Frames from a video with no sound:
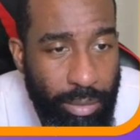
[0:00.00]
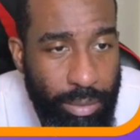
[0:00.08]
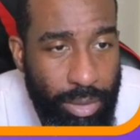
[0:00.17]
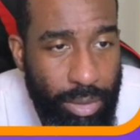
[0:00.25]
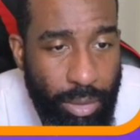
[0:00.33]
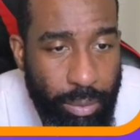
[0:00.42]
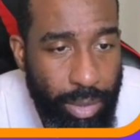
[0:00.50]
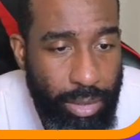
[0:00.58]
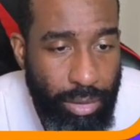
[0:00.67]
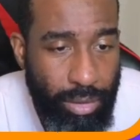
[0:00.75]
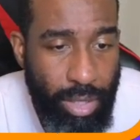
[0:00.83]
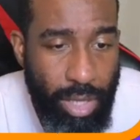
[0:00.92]
the homepage
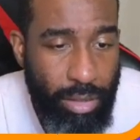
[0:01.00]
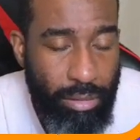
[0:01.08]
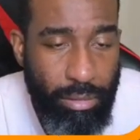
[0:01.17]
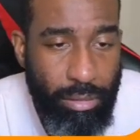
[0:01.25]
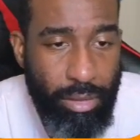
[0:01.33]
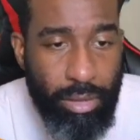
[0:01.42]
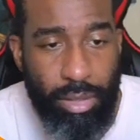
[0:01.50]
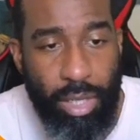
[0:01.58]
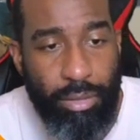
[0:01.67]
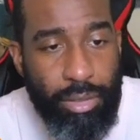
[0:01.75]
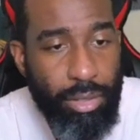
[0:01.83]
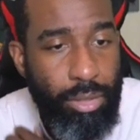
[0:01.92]
does not
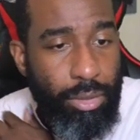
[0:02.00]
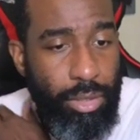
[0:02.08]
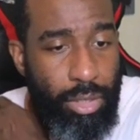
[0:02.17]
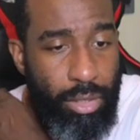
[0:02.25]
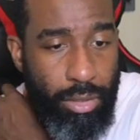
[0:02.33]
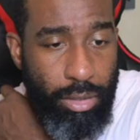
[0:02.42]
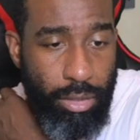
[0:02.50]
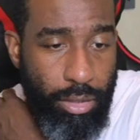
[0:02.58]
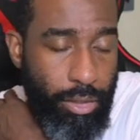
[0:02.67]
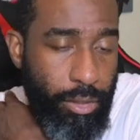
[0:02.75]
really do it justice.